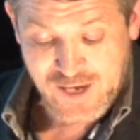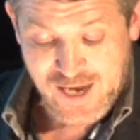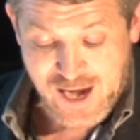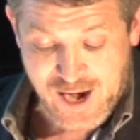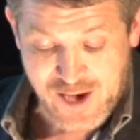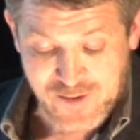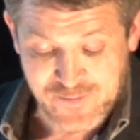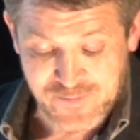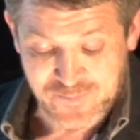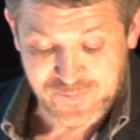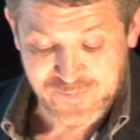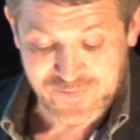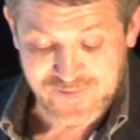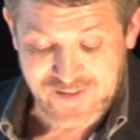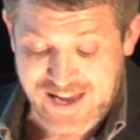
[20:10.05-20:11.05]

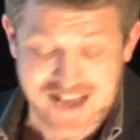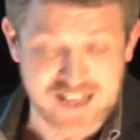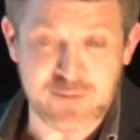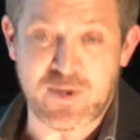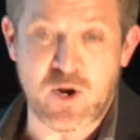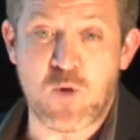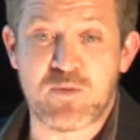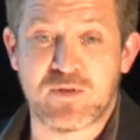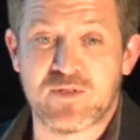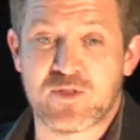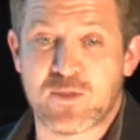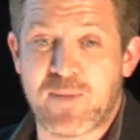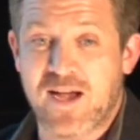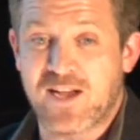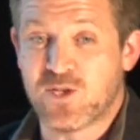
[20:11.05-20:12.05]
It hadn't been opened,
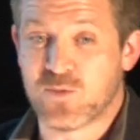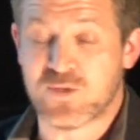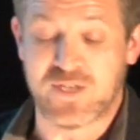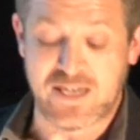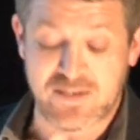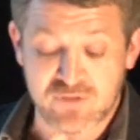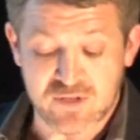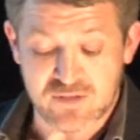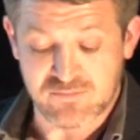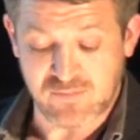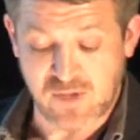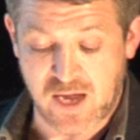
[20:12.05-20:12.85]
the package was delivered,